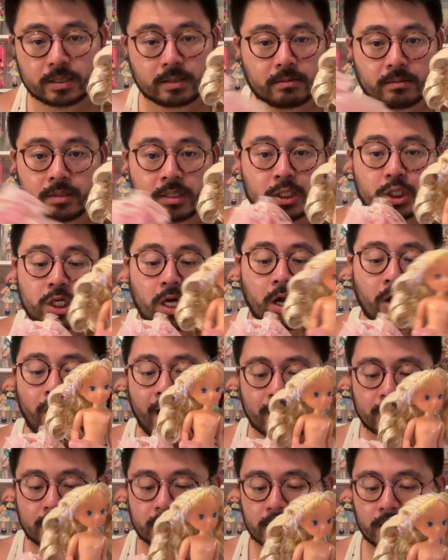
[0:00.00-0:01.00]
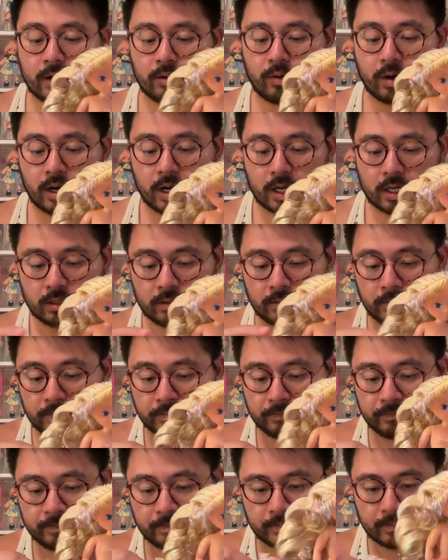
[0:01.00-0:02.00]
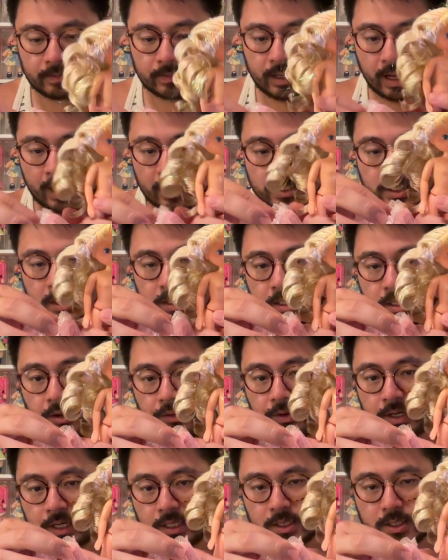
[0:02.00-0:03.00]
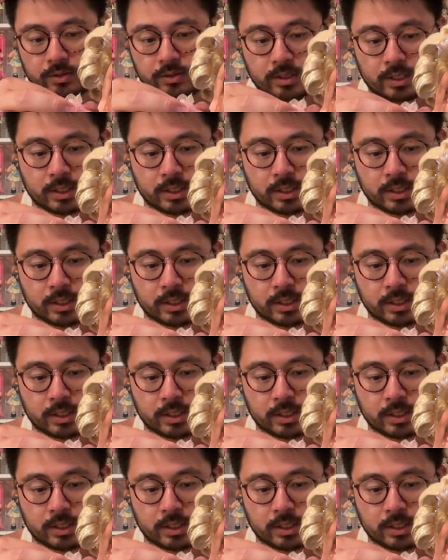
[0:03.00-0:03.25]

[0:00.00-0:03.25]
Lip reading: The show has to go on, and she's going into.